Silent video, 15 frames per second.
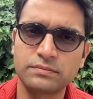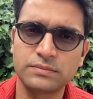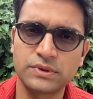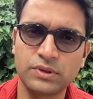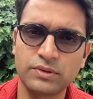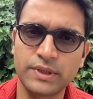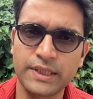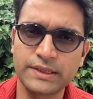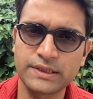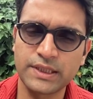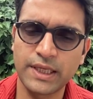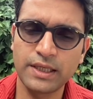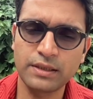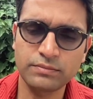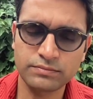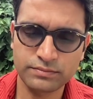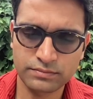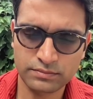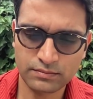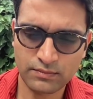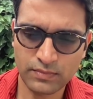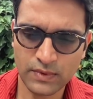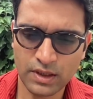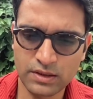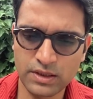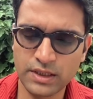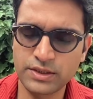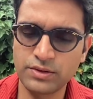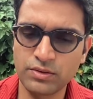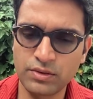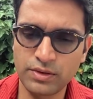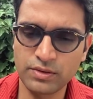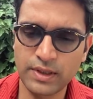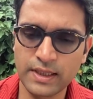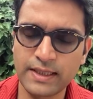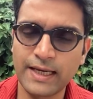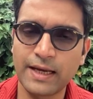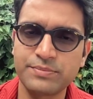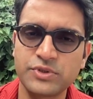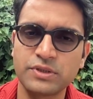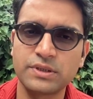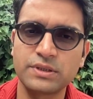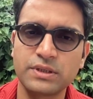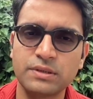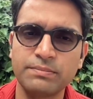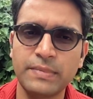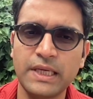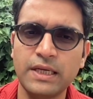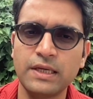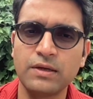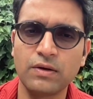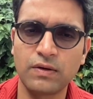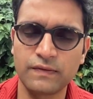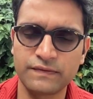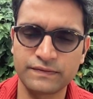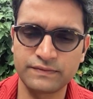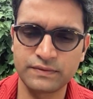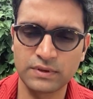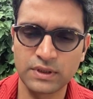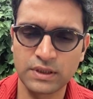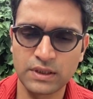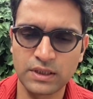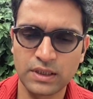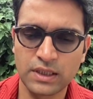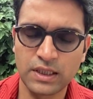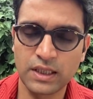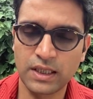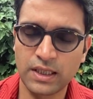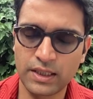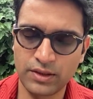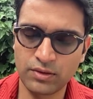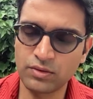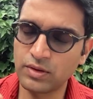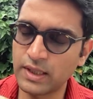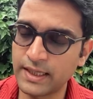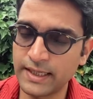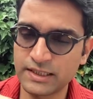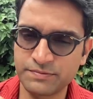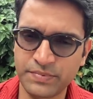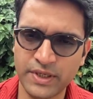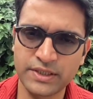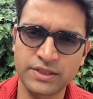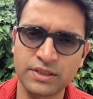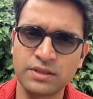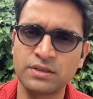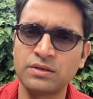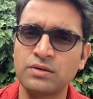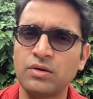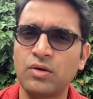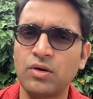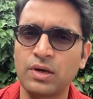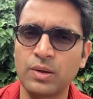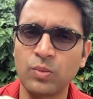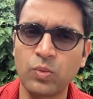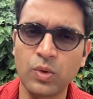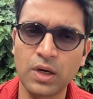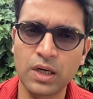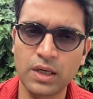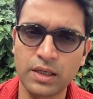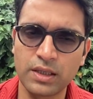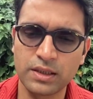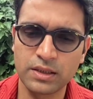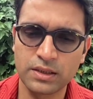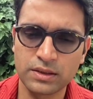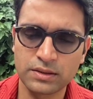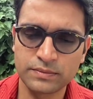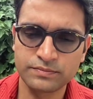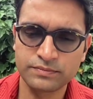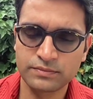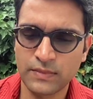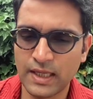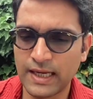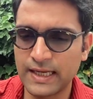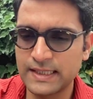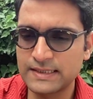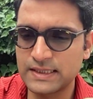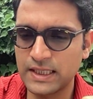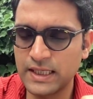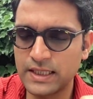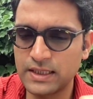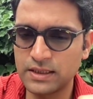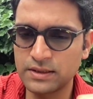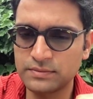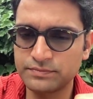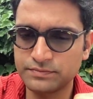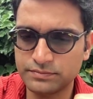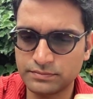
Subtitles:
So they say that you can capture the meaning of an expression or a word as like a